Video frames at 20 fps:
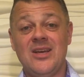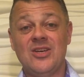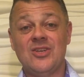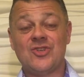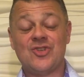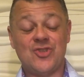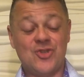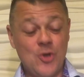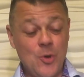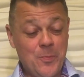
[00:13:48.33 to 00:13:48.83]

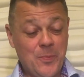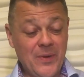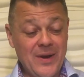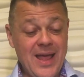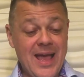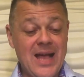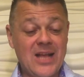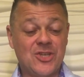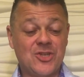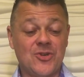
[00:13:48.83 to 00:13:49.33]

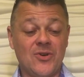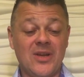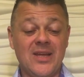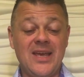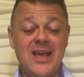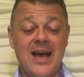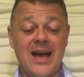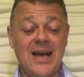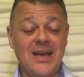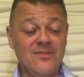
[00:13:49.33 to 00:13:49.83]

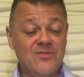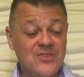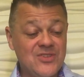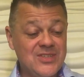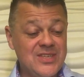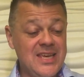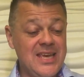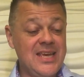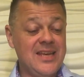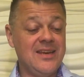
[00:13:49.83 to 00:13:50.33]
Supernaturally, I've
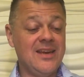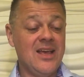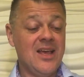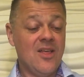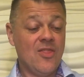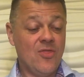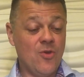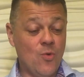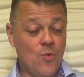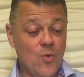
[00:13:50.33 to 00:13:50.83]
seen
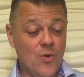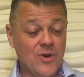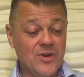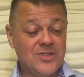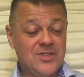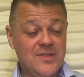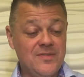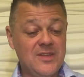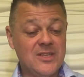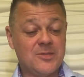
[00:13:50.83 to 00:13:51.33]
the
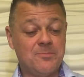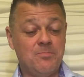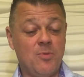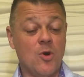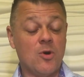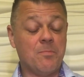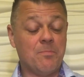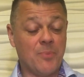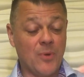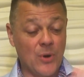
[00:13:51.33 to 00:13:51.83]
words in this
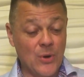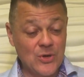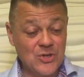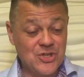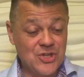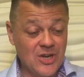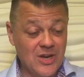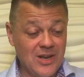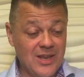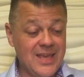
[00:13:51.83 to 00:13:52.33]
book
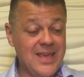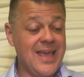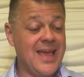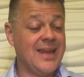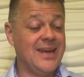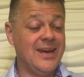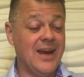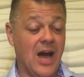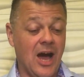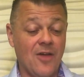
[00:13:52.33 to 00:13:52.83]
personally
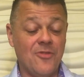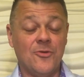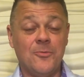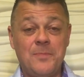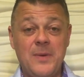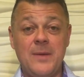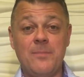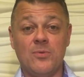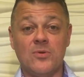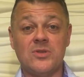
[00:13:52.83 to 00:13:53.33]
and in other
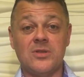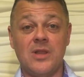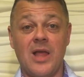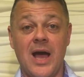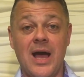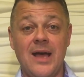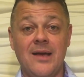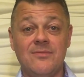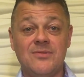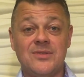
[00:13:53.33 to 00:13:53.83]
people's
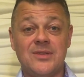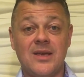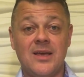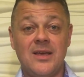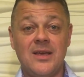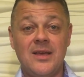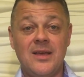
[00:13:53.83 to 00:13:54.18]
lives.